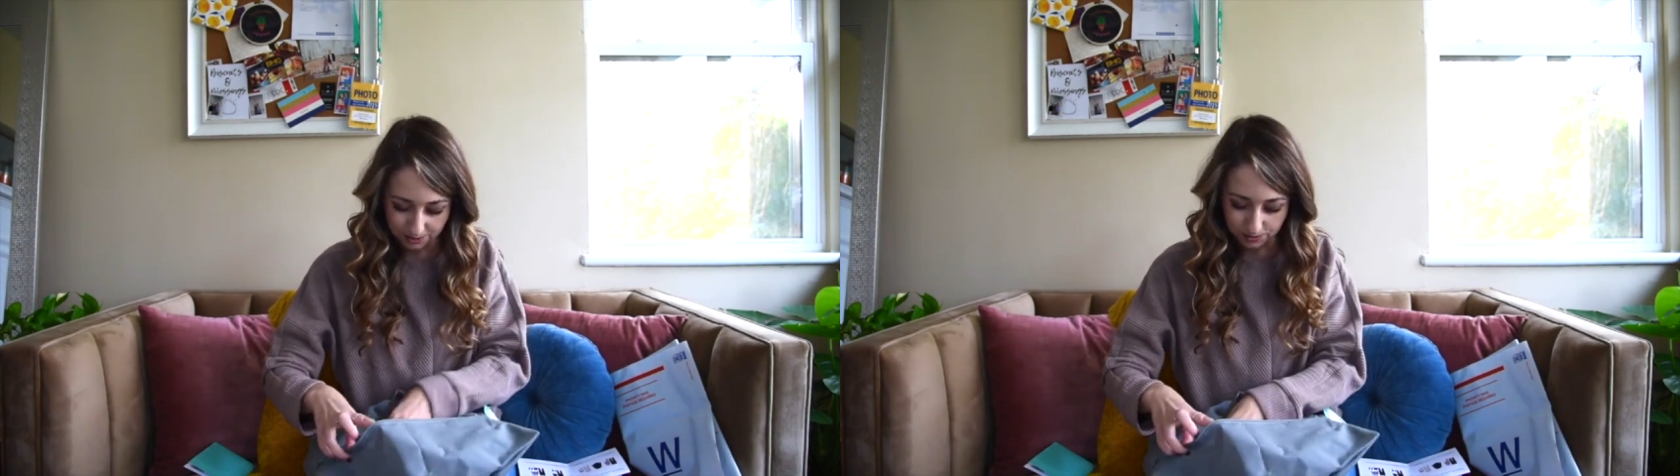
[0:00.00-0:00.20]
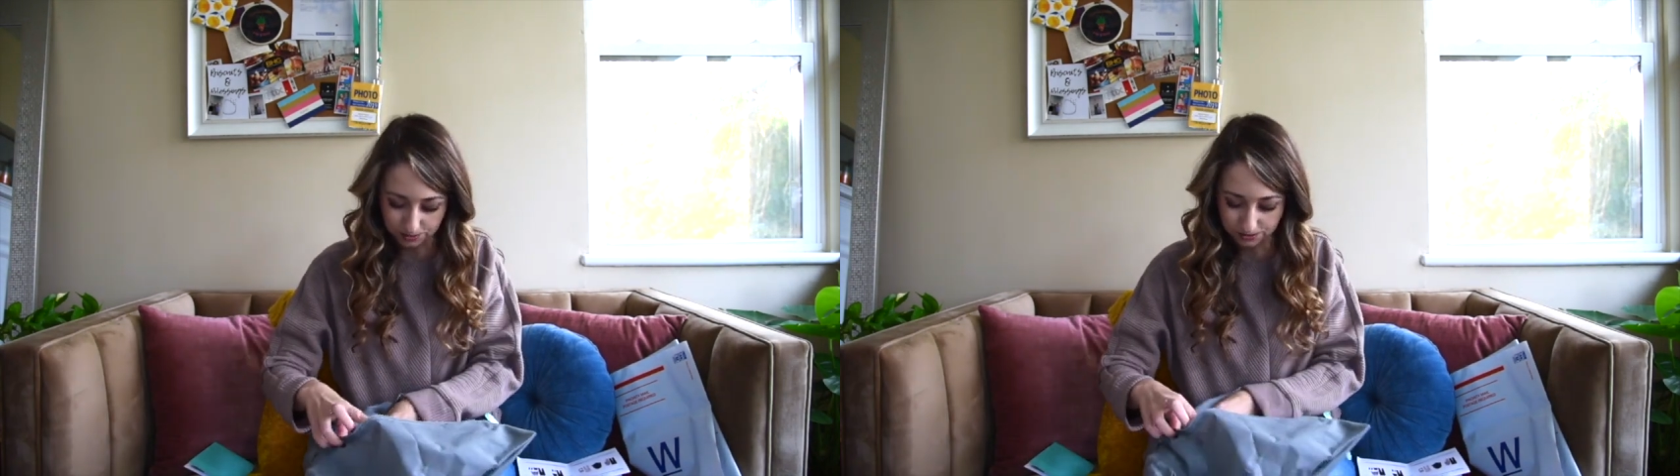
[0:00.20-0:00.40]

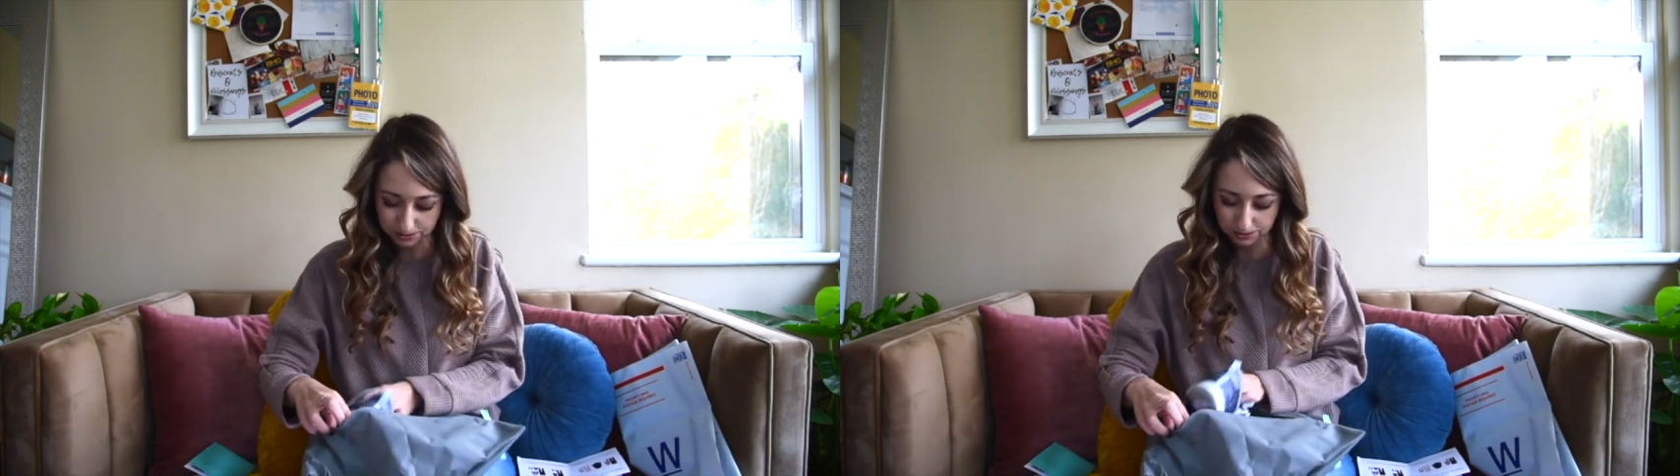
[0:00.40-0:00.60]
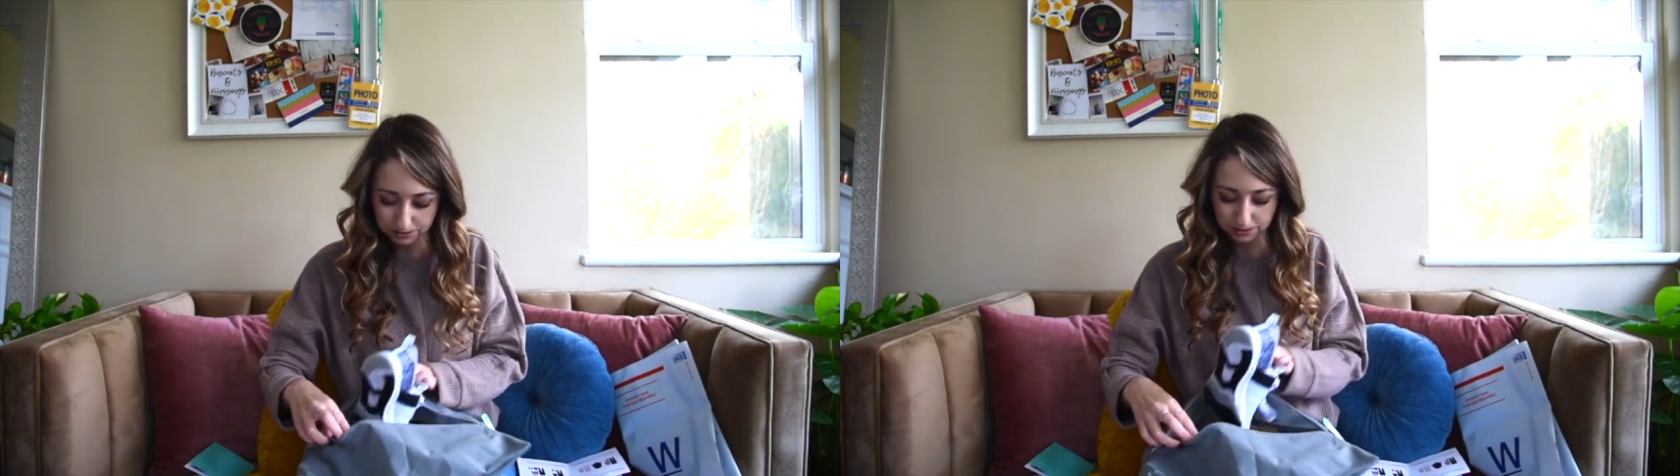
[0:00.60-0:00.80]

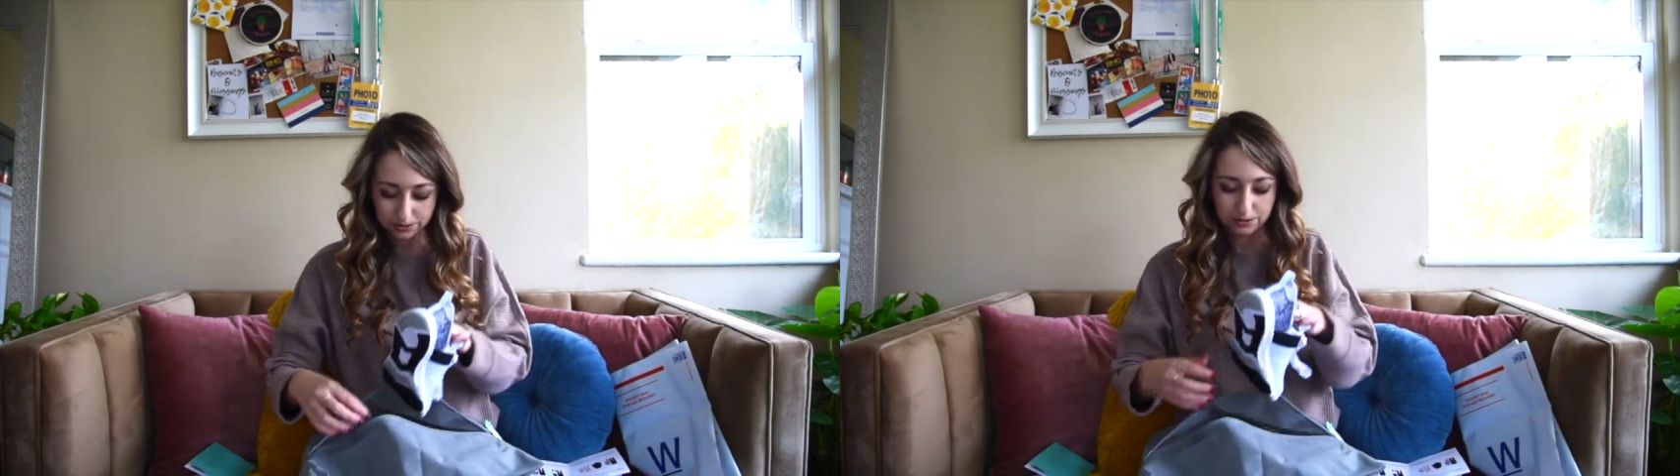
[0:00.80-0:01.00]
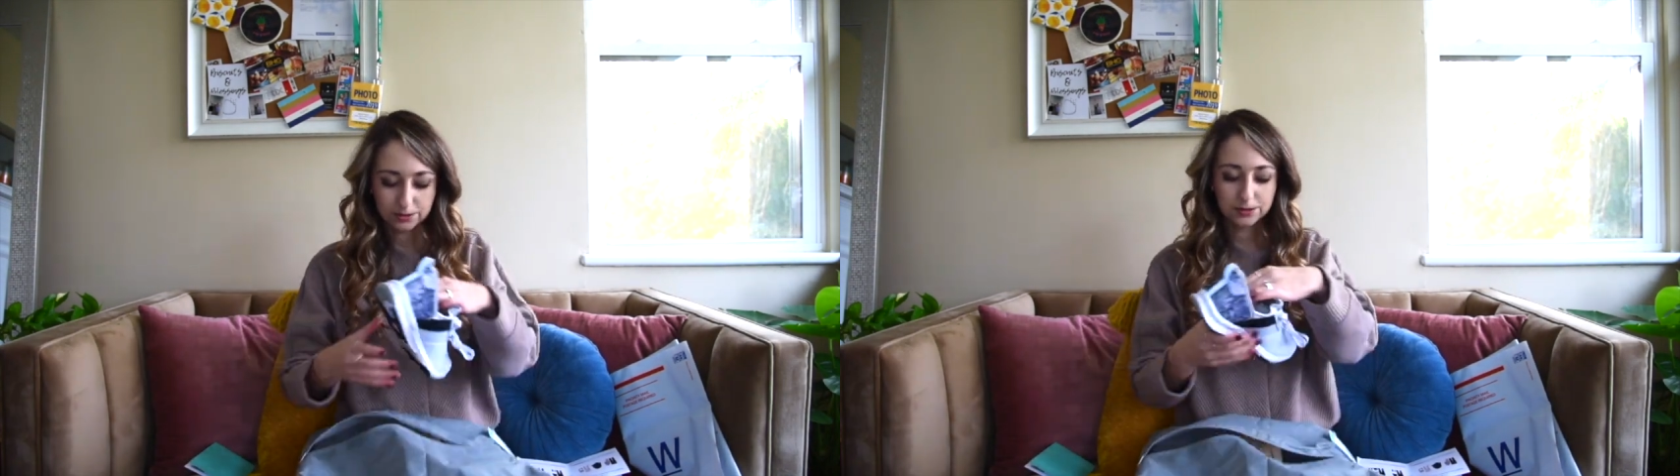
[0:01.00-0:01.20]

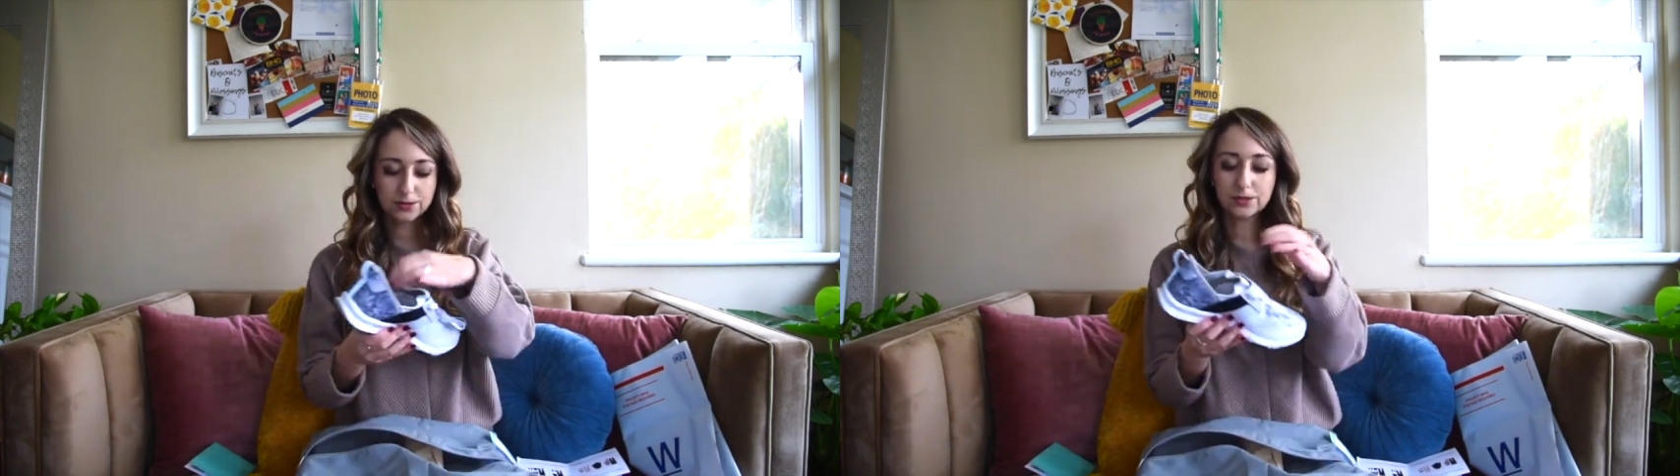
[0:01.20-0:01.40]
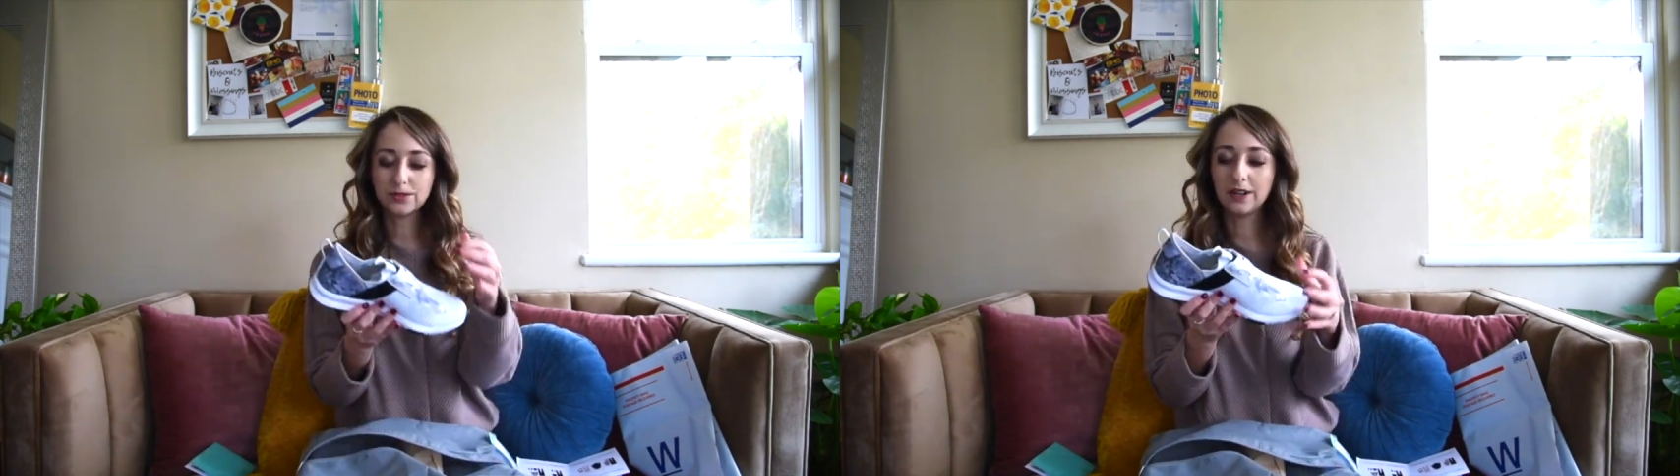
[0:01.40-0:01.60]

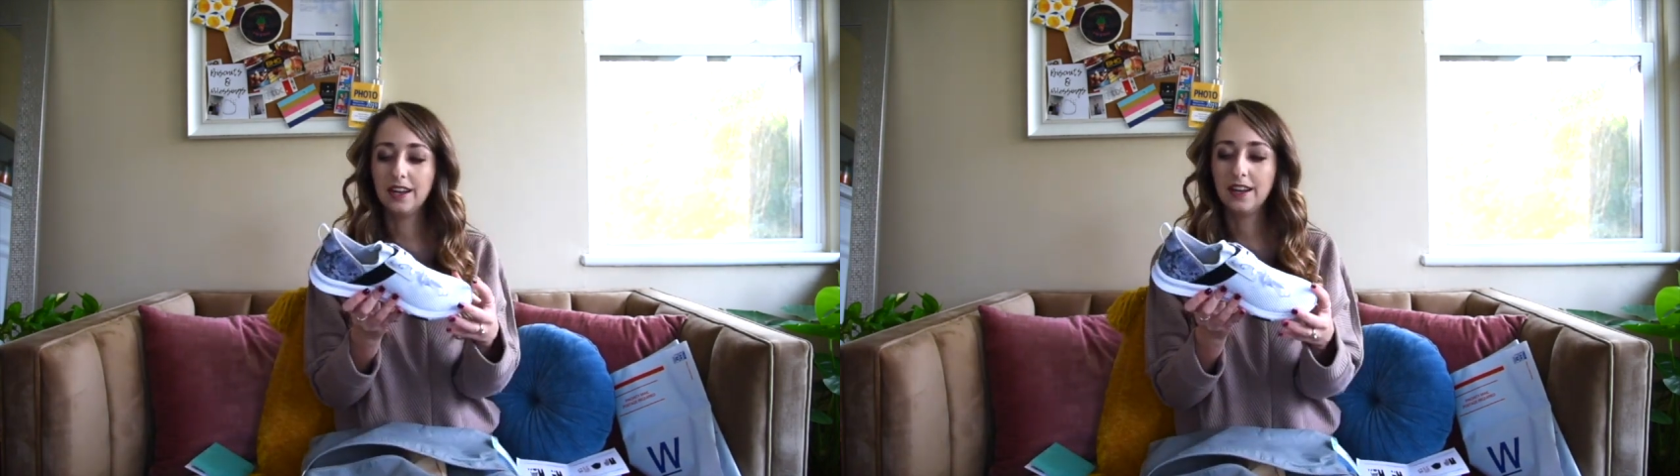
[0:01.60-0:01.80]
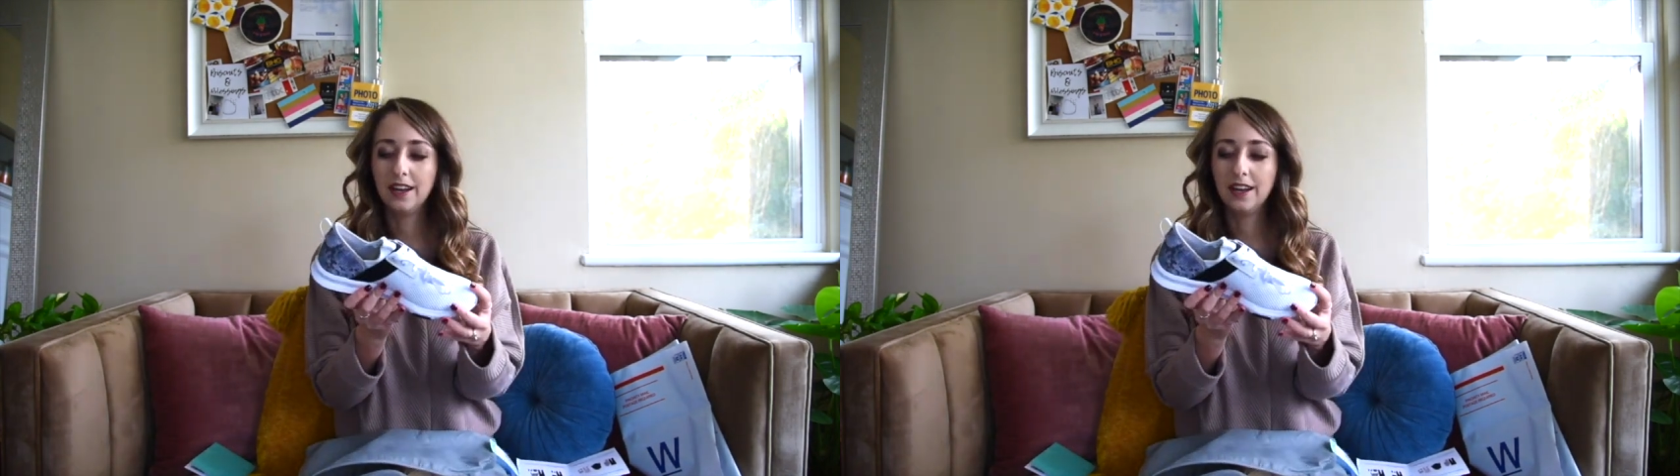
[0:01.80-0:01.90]
Ooh,